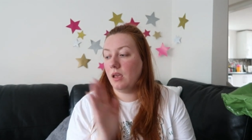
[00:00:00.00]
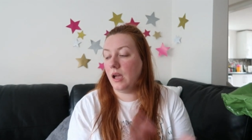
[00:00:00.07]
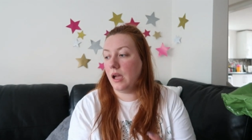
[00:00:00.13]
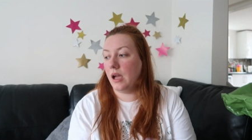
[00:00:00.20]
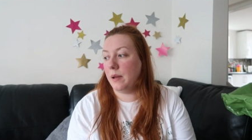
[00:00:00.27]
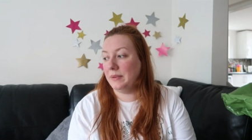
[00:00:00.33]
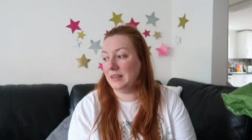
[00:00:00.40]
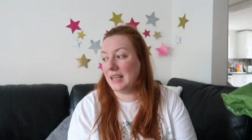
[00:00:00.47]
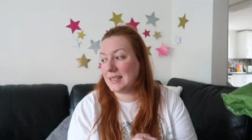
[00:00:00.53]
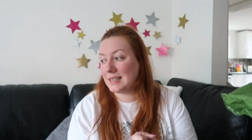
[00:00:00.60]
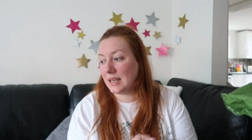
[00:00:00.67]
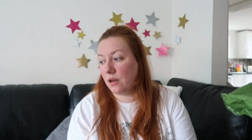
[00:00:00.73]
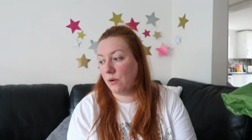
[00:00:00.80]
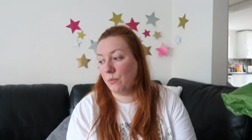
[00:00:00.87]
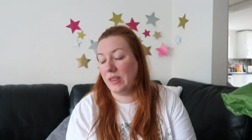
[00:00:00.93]
um,
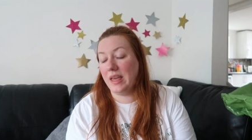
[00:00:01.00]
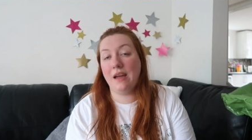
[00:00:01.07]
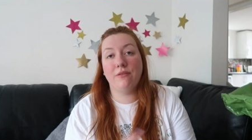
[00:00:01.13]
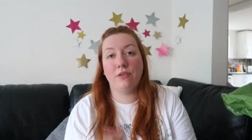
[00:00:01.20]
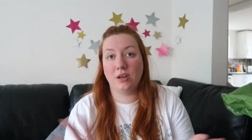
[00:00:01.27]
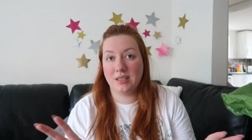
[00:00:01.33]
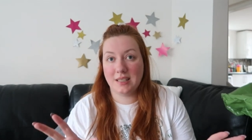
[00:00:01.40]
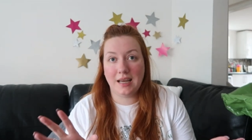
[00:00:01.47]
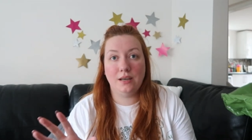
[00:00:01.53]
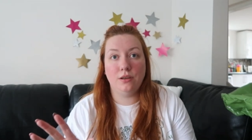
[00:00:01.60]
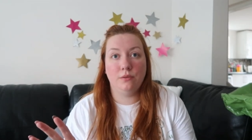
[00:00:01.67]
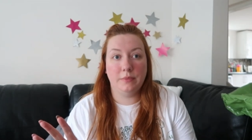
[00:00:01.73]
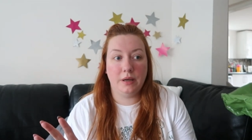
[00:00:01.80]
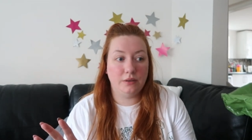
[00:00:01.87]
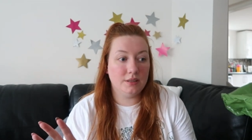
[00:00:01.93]
let's get on with it. I've got to
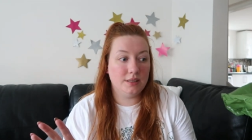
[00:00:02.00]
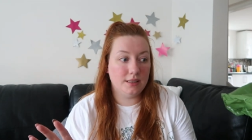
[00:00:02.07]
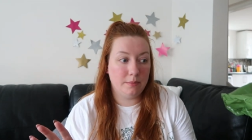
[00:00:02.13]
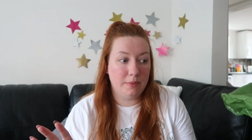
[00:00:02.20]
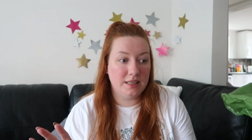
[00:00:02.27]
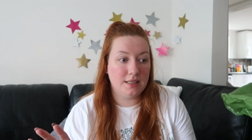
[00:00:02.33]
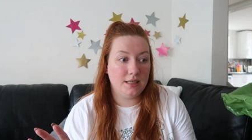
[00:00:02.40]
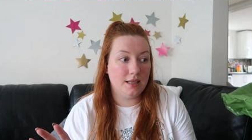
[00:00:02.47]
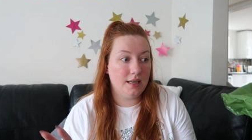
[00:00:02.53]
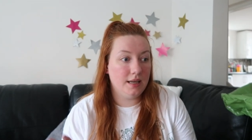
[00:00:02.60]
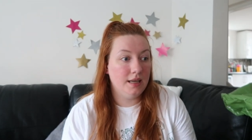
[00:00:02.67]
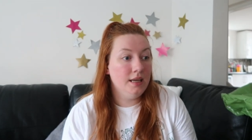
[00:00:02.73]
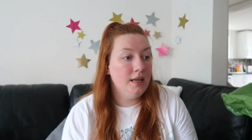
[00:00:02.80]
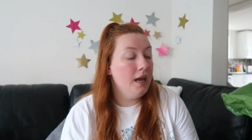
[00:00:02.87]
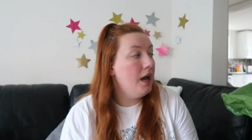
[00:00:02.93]
tidy up now because it's a mess in
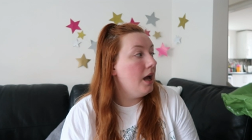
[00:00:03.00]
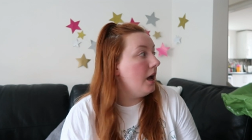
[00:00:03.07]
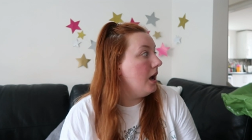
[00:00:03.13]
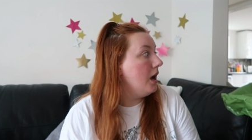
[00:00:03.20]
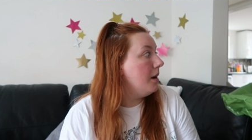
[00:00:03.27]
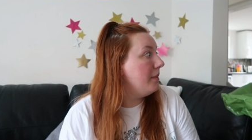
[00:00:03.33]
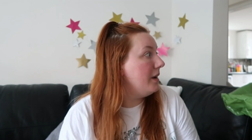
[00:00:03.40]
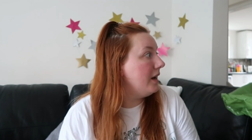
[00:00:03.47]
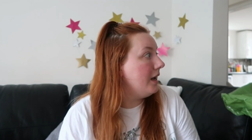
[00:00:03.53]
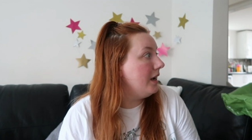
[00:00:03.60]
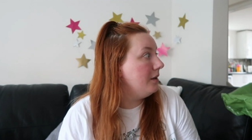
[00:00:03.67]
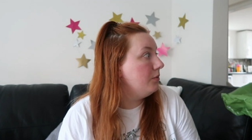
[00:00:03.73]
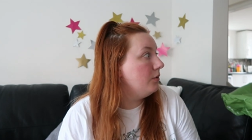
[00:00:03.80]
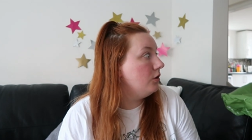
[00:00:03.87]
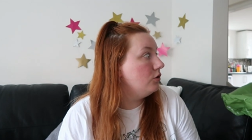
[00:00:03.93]
here. Um, and
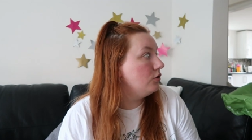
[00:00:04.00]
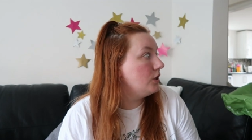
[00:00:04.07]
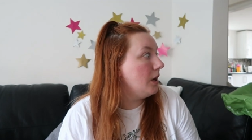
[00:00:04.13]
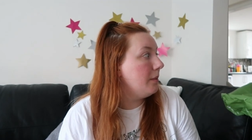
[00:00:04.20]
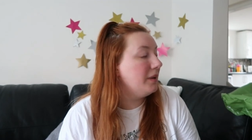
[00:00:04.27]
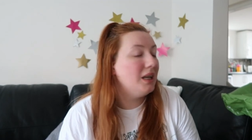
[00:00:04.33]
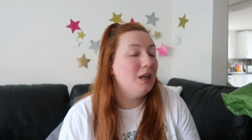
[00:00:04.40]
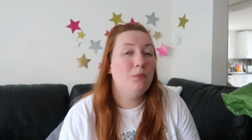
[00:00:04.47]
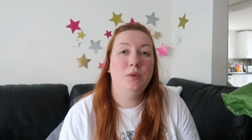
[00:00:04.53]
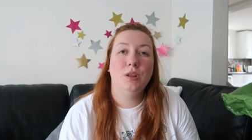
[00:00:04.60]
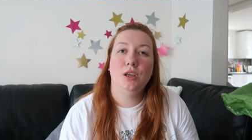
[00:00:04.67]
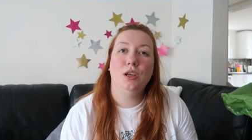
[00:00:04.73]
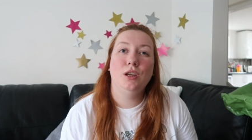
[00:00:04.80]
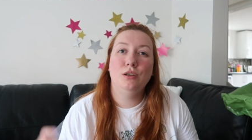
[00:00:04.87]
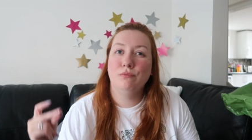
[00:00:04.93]
I will check back in
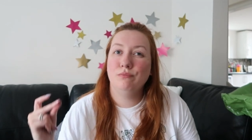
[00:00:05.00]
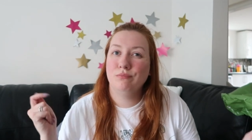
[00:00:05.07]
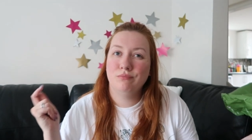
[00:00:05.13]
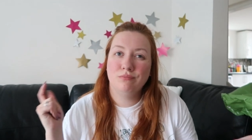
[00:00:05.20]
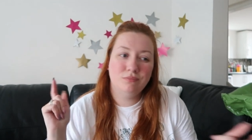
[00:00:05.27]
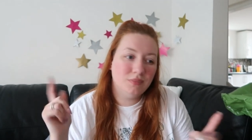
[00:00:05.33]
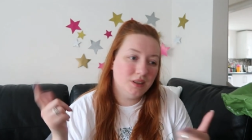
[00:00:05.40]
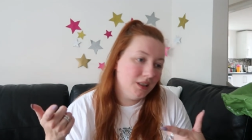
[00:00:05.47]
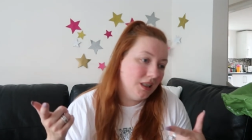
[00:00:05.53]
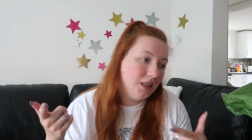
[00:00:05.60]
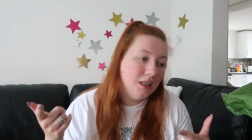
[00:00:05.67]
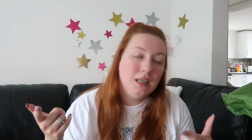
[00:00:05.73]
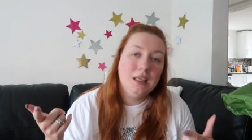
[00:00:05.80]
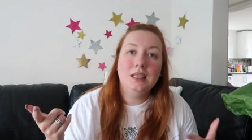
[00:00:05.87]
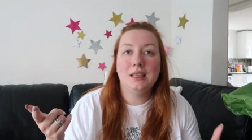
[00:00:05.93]
with you
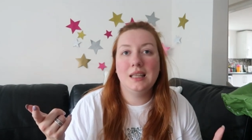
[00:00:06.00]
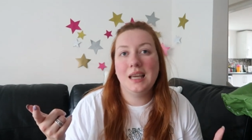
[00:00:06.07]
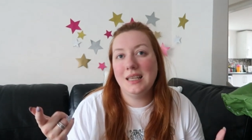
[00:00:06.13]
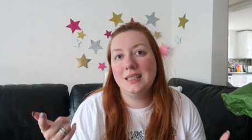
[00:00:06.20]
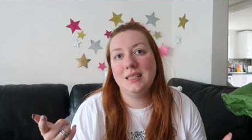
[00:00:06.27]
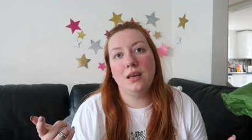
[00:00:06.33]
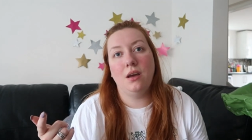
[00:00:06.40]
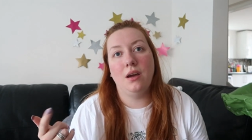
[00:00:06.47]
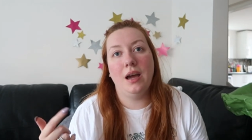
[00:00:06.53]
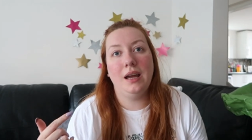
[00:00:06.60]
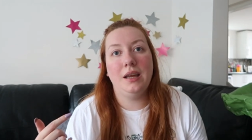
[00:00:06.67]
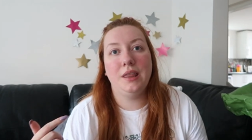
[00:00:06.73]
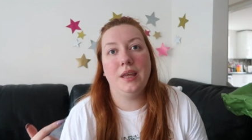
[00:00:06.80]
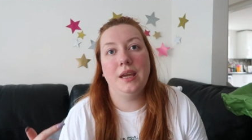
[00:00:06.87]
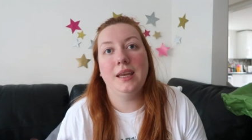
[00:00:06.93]
later,
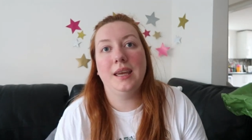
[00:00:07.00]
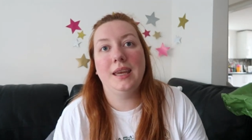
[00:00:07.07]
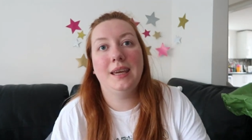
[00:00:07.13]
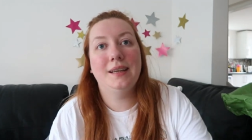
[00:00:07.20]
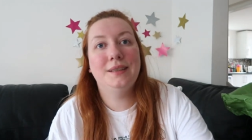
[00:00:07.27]
I think.